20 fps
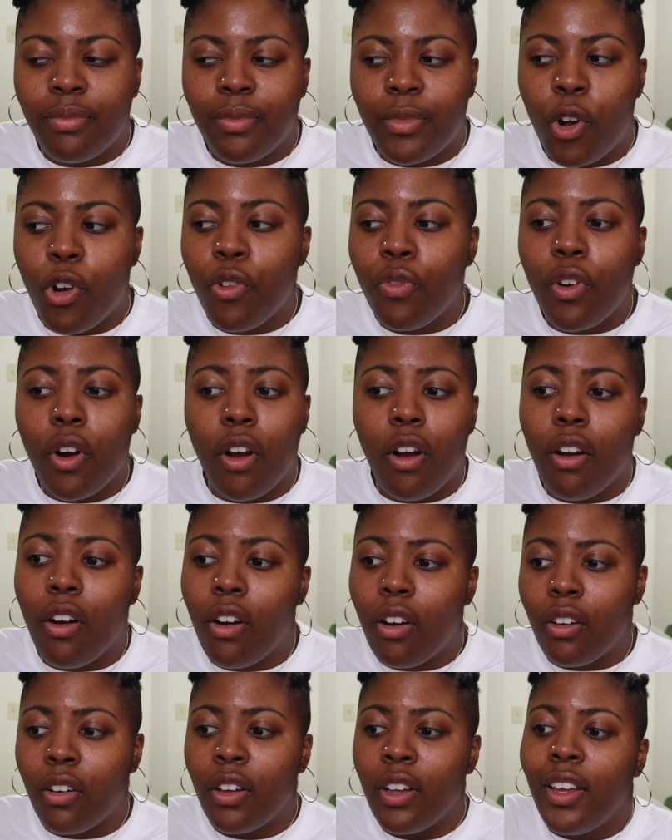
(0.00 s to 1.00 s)

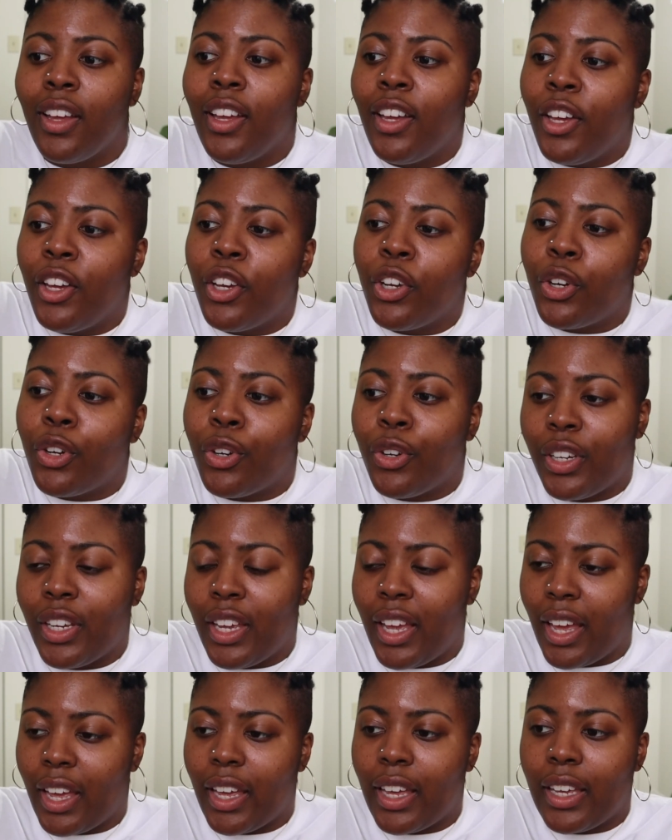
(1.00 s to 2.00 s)
overall
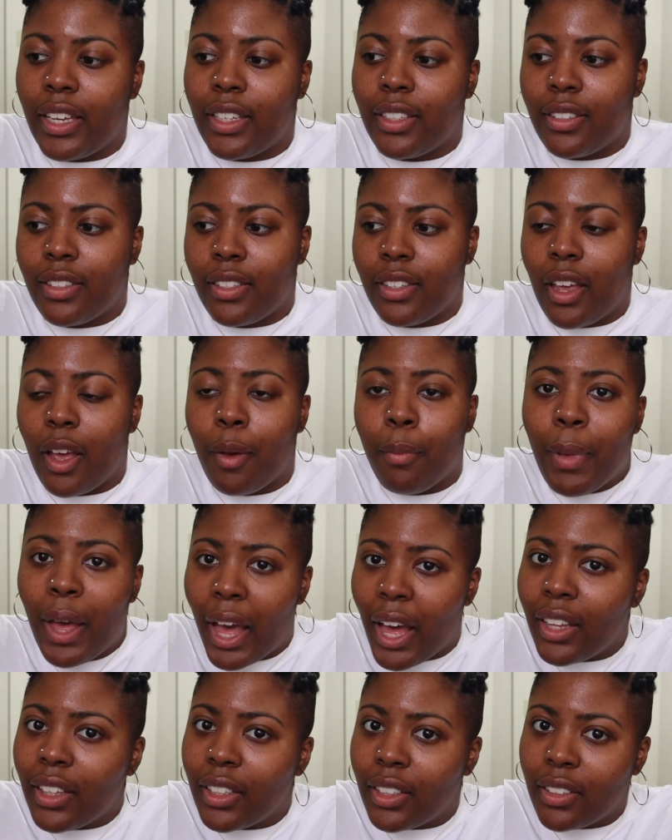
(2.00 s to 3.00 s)
create a
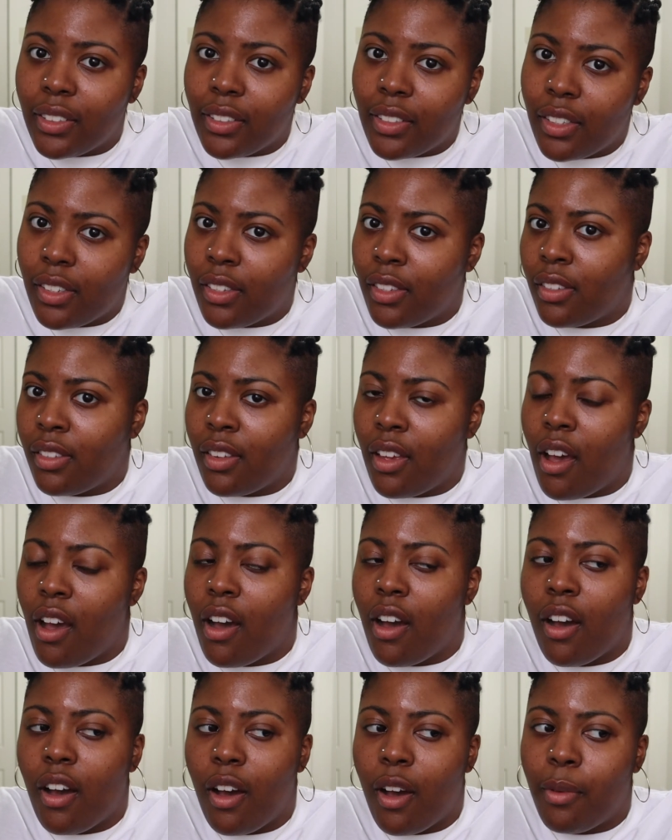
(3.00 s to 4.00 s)
balance.
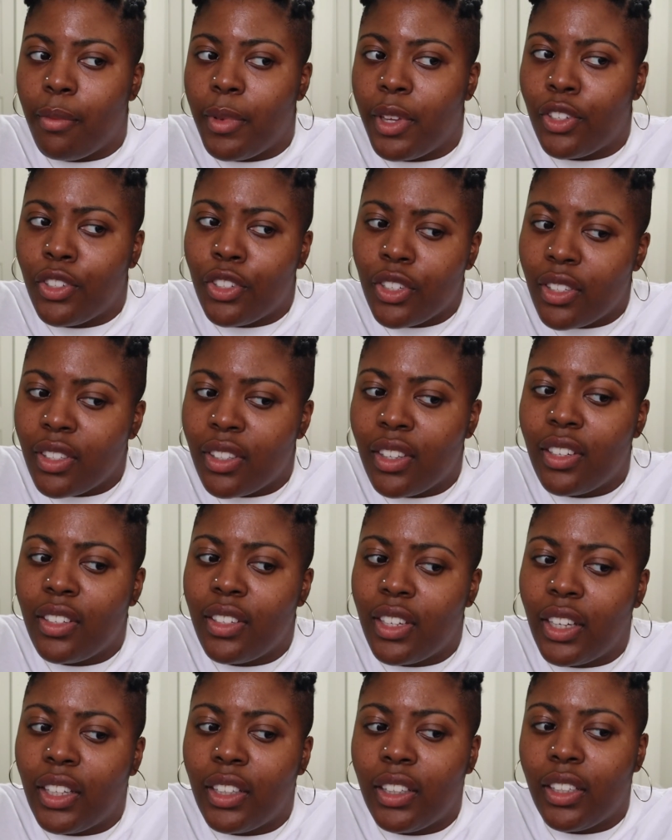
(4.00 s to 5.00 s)
It's just the
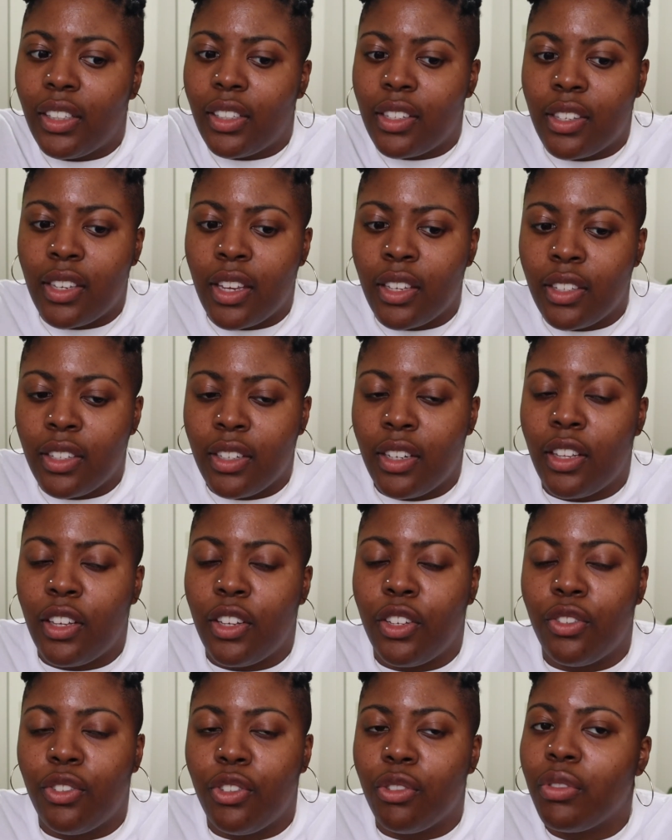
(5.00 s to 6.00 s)
daily necessity that
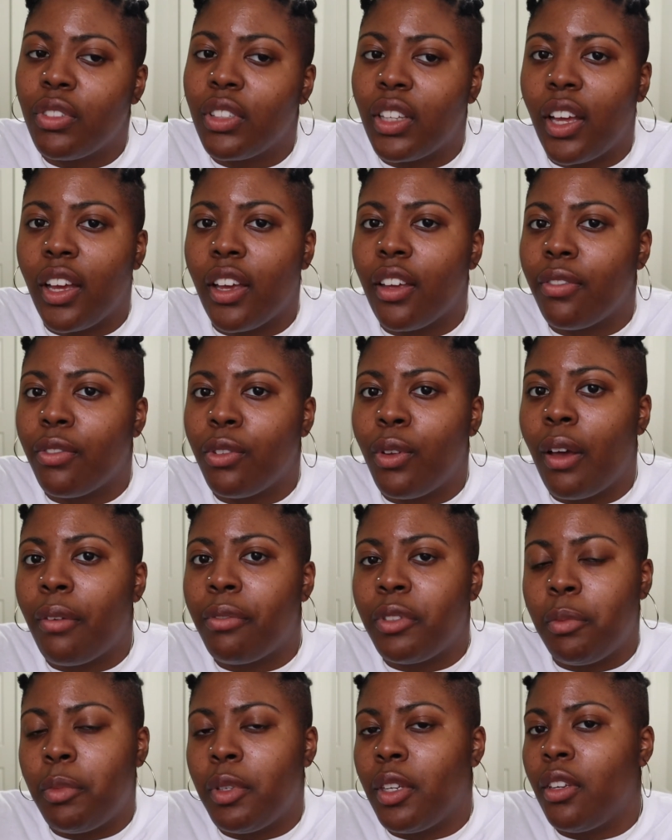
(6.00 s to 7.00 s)
you do in life. You
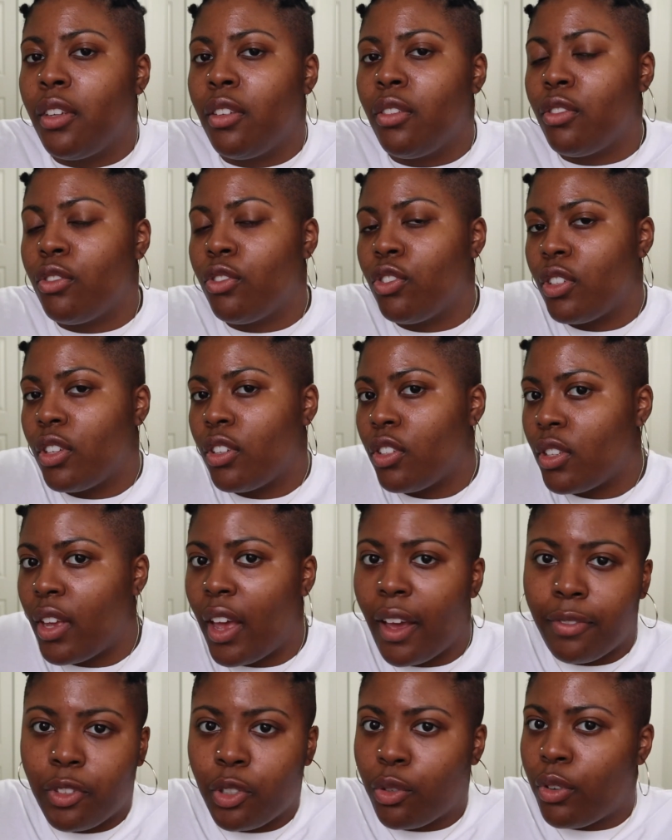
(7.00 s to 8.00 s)
just
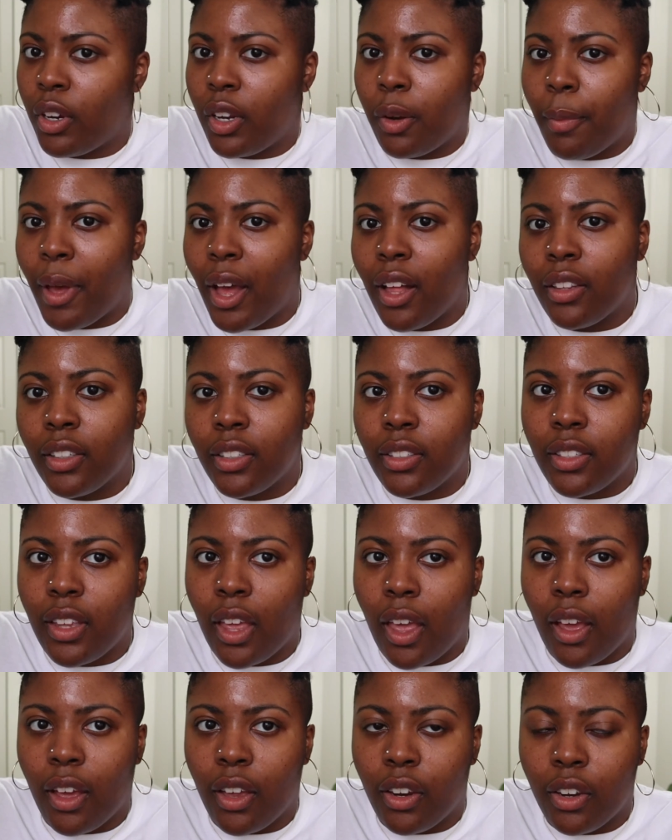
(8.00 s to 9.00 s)
have to create a balance
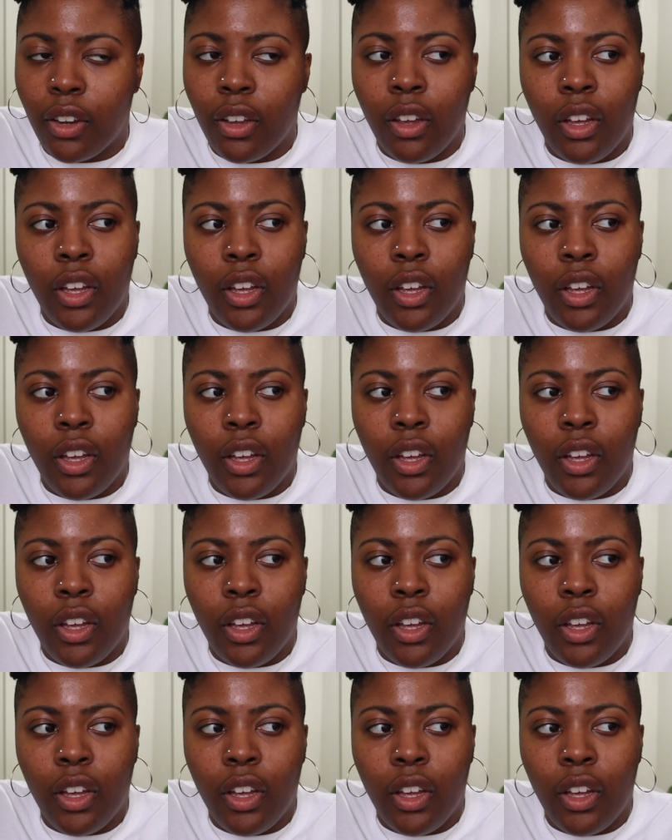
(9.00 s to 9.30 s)
and